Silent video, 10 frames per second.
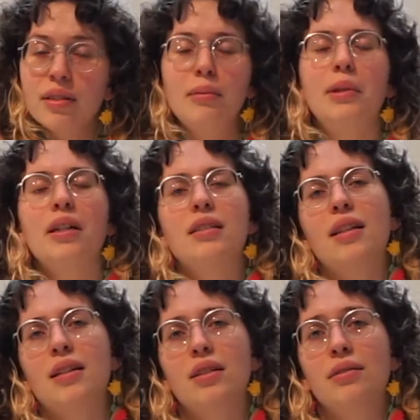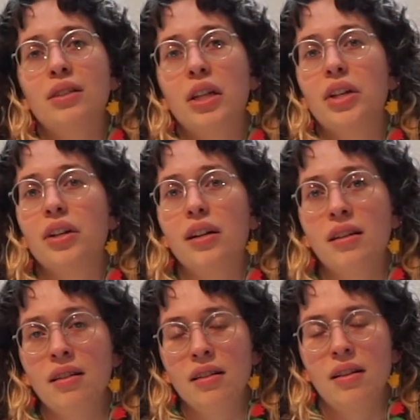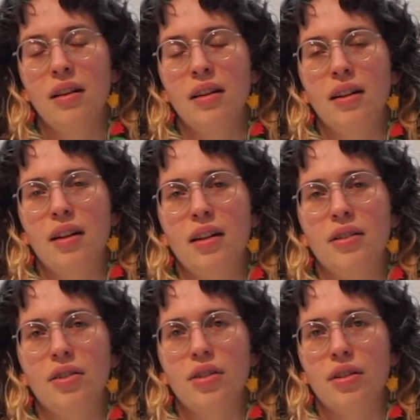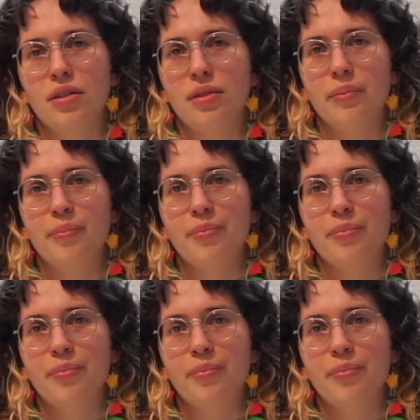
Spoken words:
because that's the one that you're in, and so